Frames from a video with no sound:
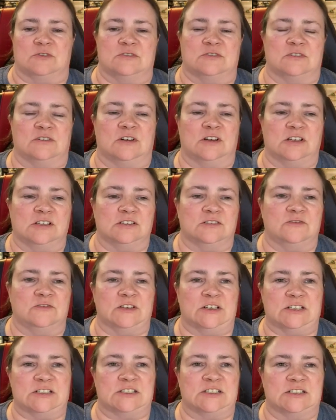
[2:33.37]
So all the
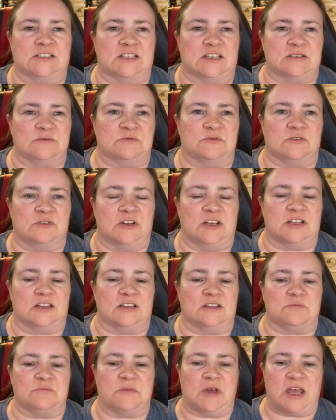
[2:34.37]
finish is April. And
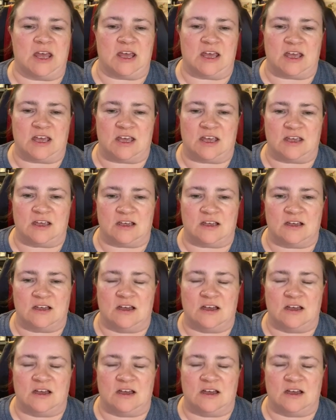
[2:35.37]
in May,